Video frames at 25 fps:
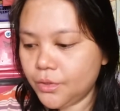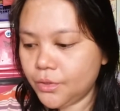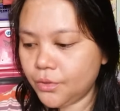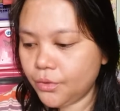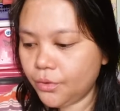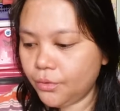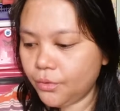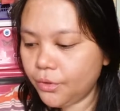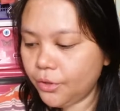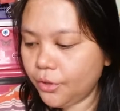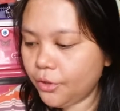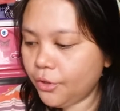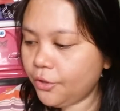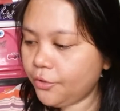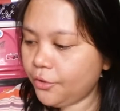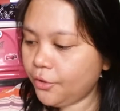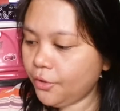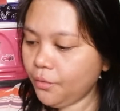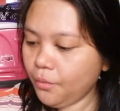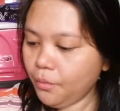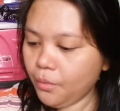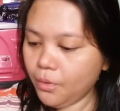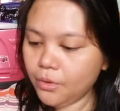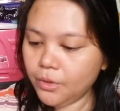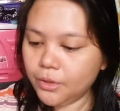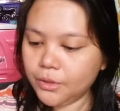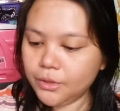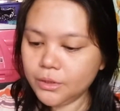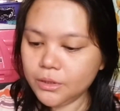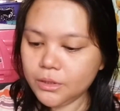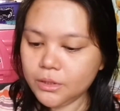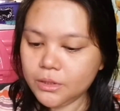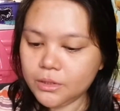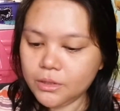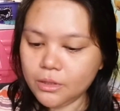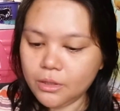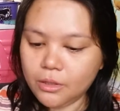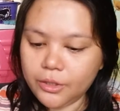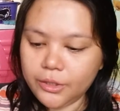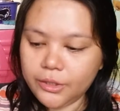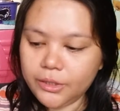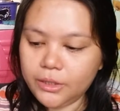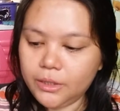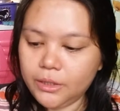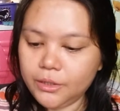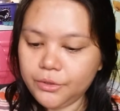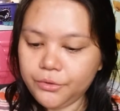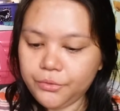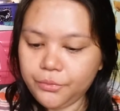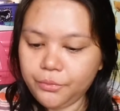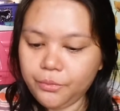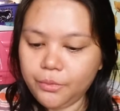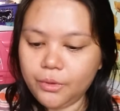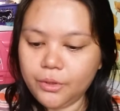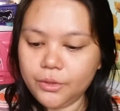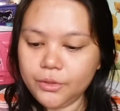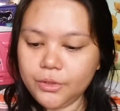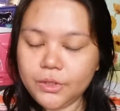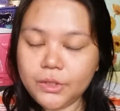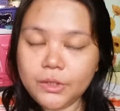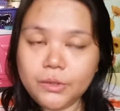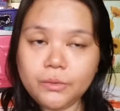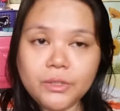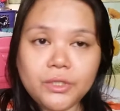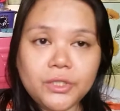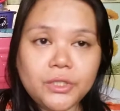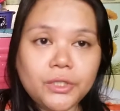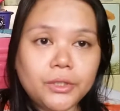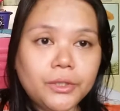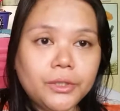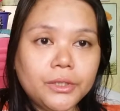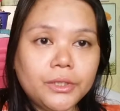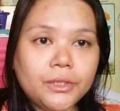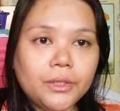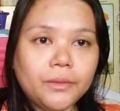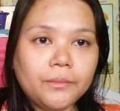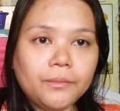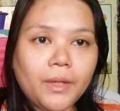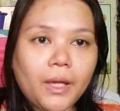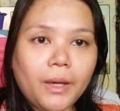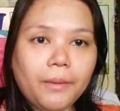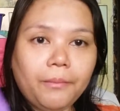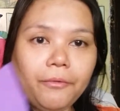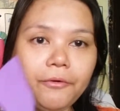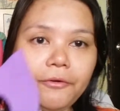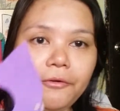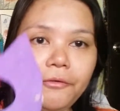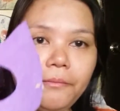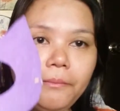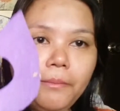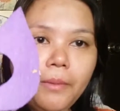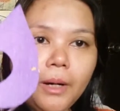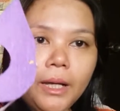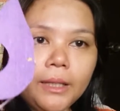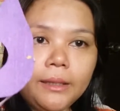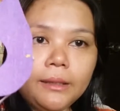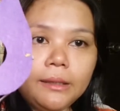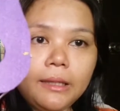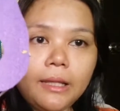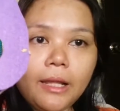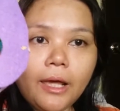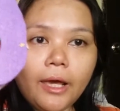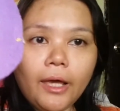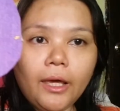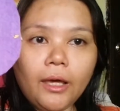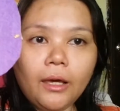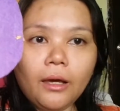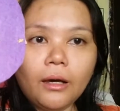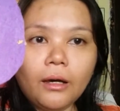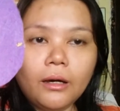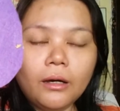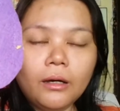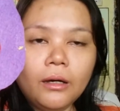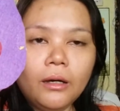So the other ones are these ones, which are some type of bat-like